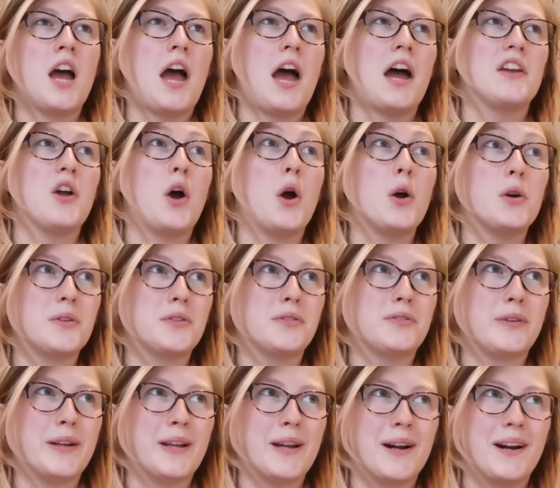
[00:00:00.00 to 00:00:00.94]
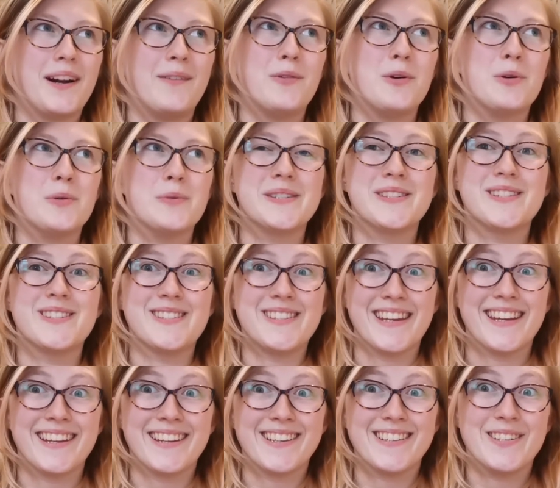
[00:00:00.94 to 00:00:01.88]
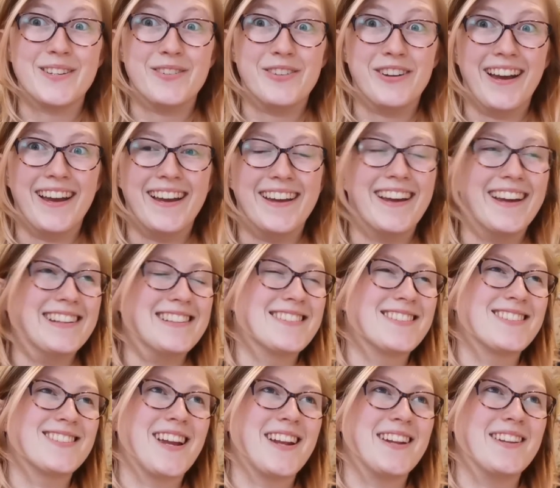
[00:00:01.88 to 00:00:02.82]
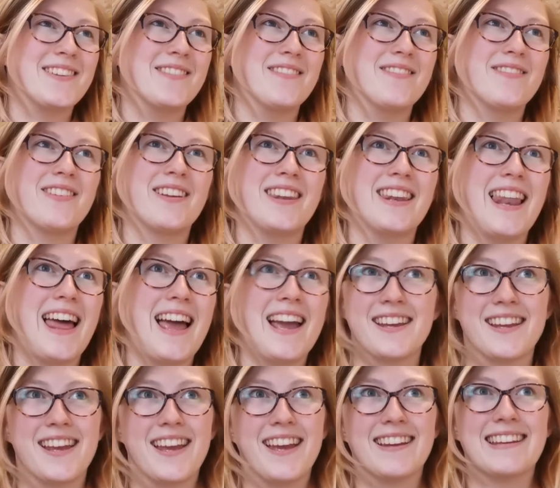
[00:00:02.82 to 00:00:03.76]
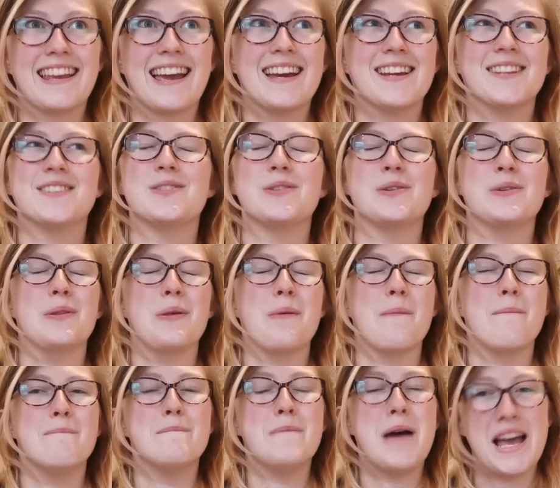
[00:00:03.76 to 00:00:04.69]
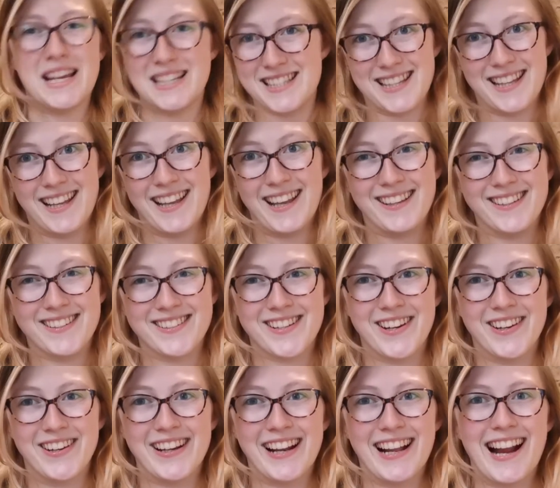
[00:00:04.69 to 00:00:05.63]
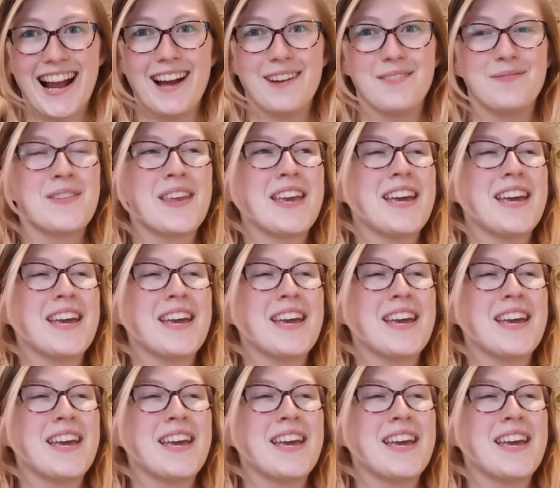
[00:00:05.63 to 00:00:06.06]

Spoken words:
and hopefully I will stick to it instead of letting it get to the mess that it is currently at.